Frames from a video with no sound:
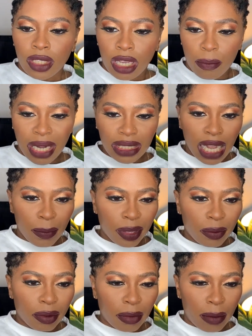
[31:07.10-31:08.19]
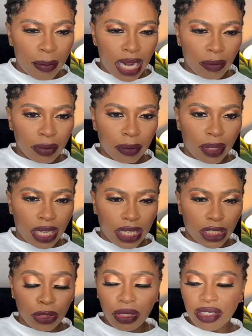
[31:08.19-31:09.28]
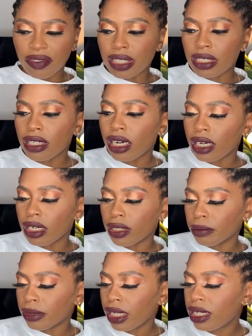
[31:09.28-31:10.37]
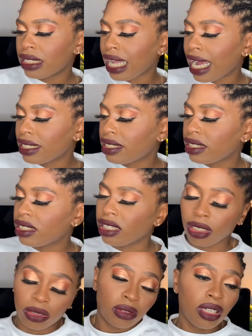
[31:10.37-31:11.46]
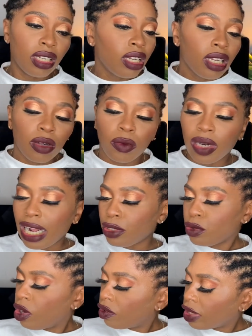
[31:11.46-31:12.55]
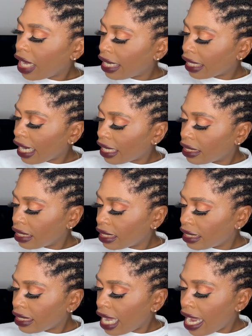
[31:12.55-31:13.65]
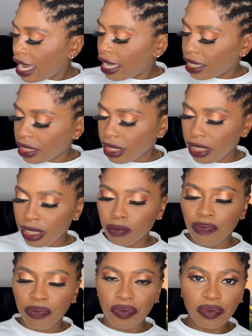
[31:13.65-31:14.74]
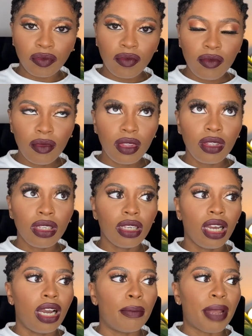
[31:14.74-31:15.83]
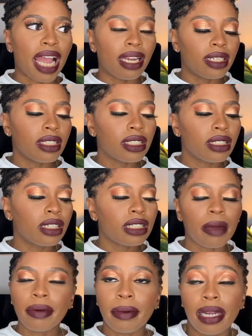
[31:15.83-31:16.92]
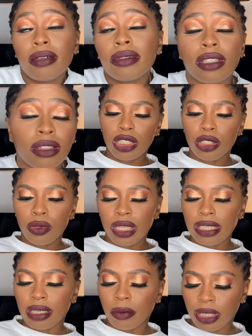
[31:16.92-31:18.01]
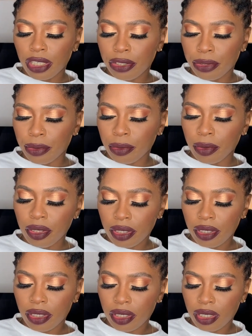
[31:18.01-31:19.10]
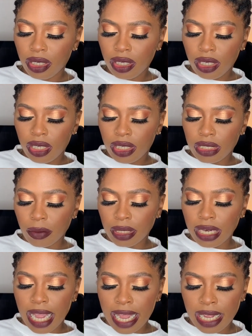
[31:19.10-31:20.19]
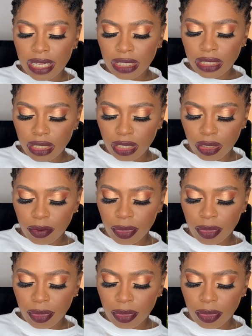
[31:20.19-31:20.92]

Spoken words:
my top lip and my bottom lip are like two different sizes. So when I do overline, it kind of does add the balance to the top and the bottom. So two things I'm gonna do is I'm gonna add some,